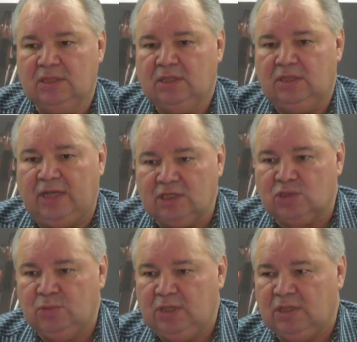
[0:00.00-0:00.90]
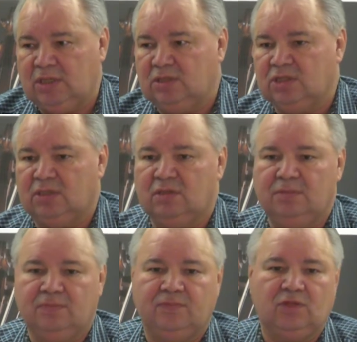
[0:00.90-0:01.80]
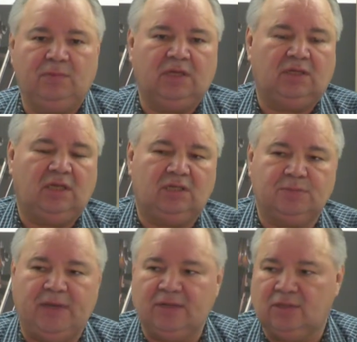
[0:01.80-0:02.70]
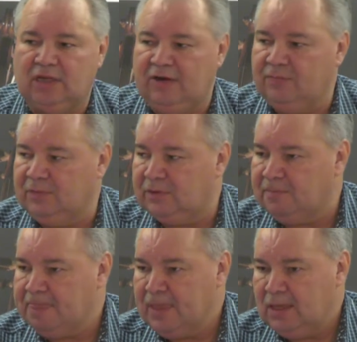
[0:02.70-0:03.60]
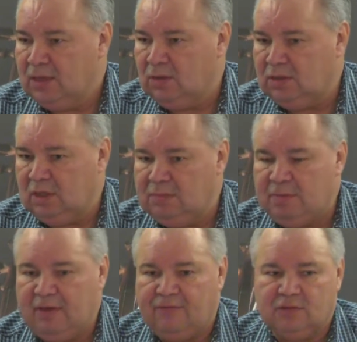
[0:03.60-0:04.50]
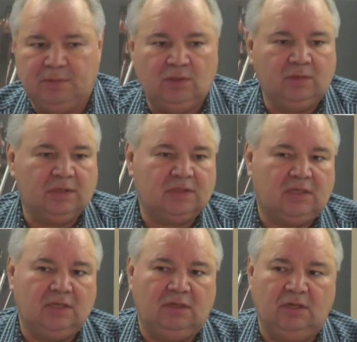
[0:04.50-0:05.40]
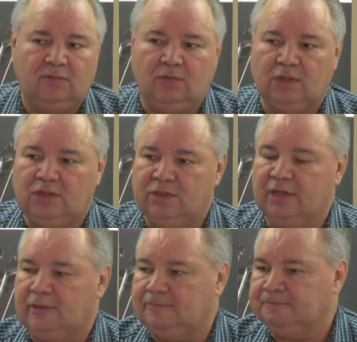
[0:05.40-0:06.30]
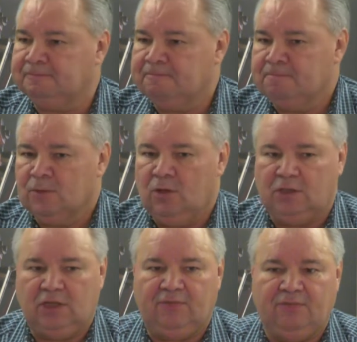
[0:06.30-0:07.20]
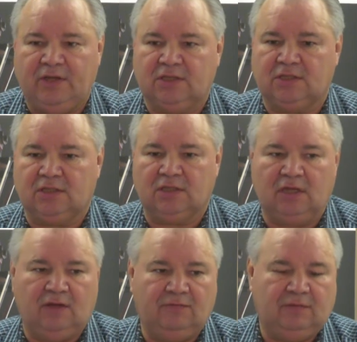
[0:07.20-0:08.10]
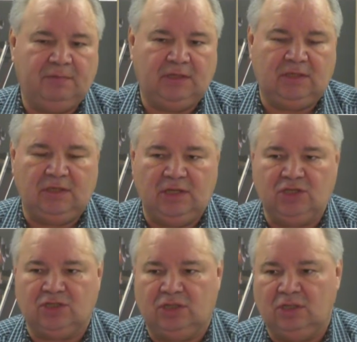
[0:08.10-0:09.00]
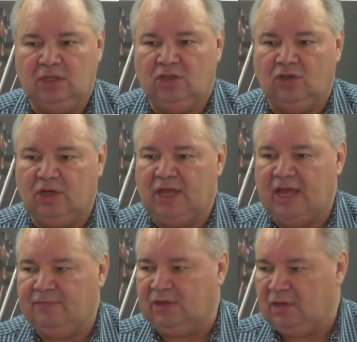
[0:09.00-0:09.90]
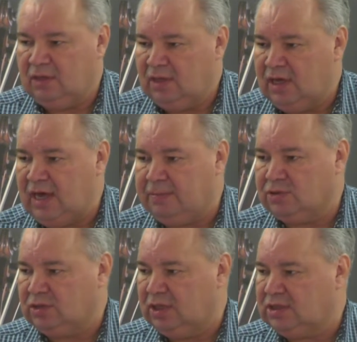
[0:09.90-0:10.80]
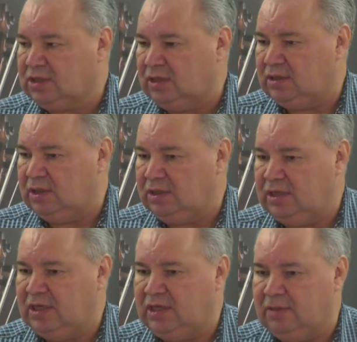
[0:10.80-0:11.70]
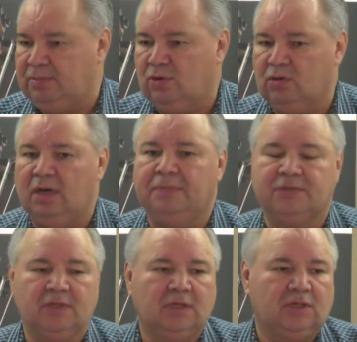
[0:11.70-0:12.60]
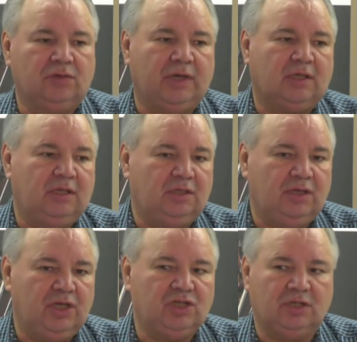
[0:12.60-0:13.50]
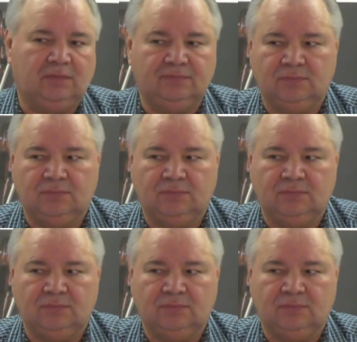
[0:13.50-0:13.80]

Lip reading: Next week, and Chandra, we can take this back to the government, the MMF has been doing a study nearly for 1 year now on the effects of the Métis Nation not having Aboriginal Head Start and daycare programs directly in their nation.